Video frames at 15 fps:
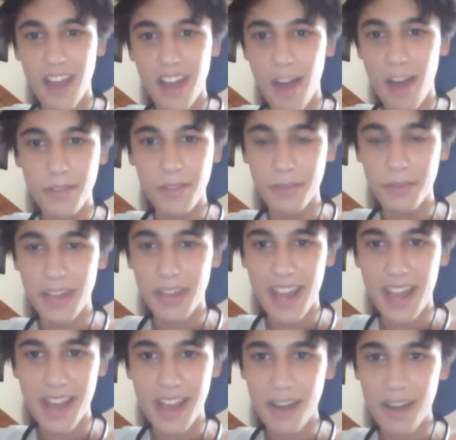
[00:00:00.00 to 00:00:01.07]
I'll do
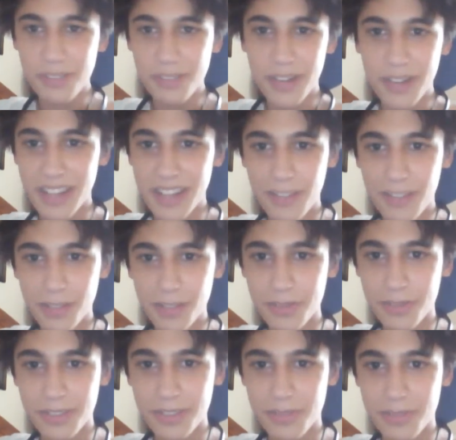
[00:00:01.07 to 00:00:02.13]
whatever. I'll do anything for
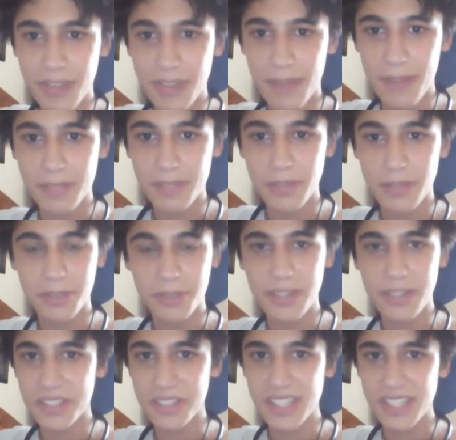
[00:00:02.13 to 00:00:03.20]
200 subscribers special.
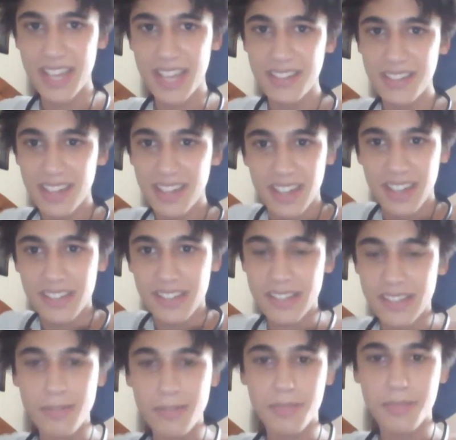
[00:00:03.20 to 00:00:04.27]
As I said, just
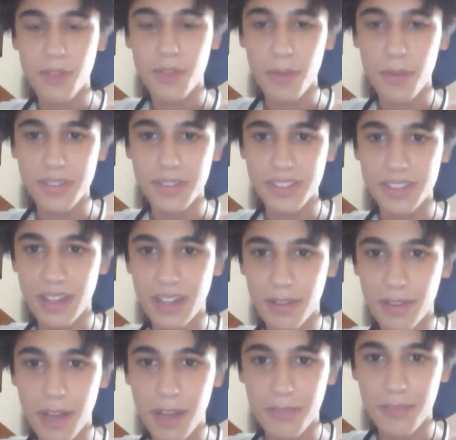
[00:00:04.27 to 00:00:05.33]
leave me some comments and I'll
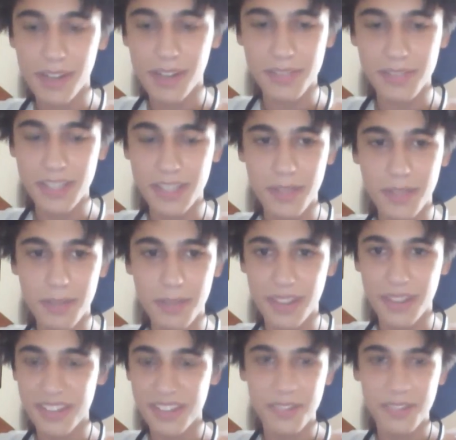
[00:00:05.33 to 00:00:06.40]
come around with something. But
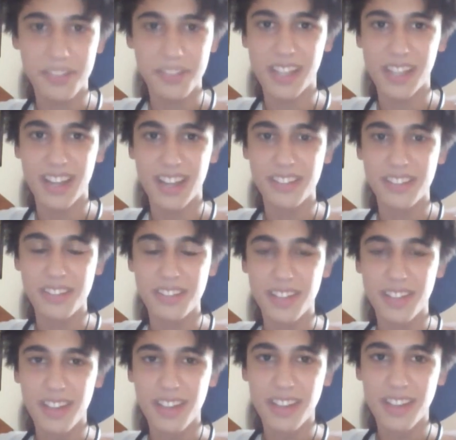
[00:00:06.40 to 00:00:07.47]
seriously, guys,
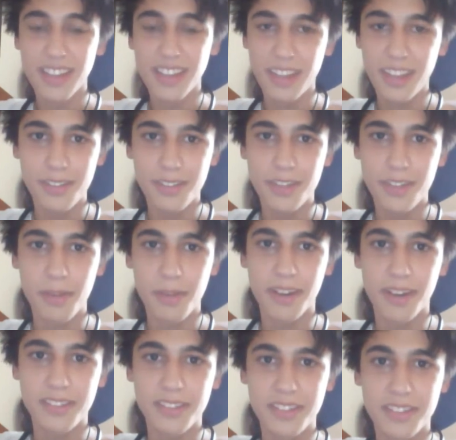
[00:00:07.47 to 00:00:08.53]
thank you so
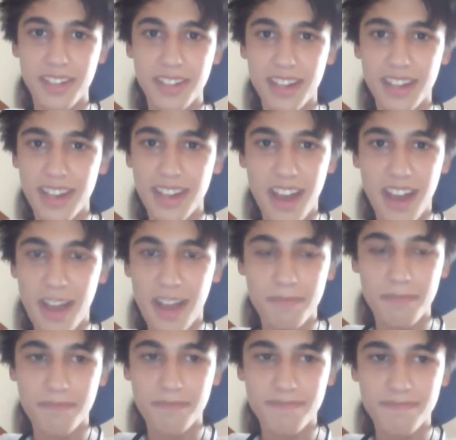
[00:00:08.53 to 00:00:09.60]
much. I'm,
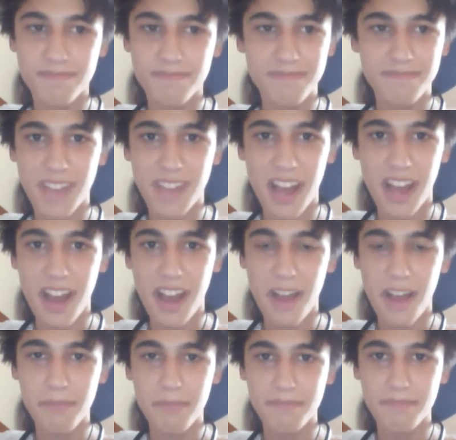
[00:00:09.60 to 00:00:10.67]
I,
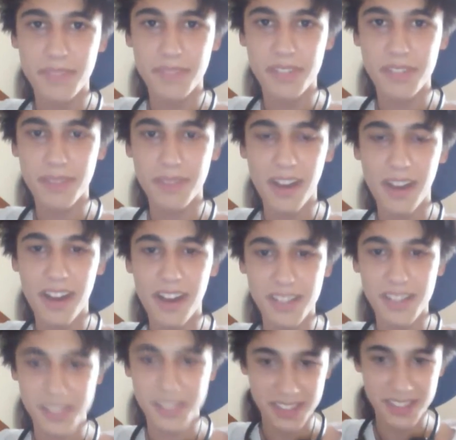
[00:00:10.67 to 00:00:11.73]
I'm, my heart
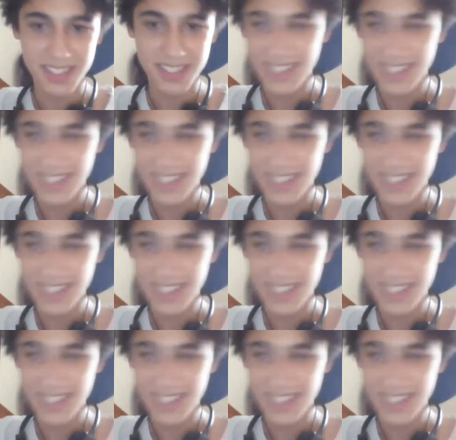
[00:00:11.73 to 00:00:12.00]
is just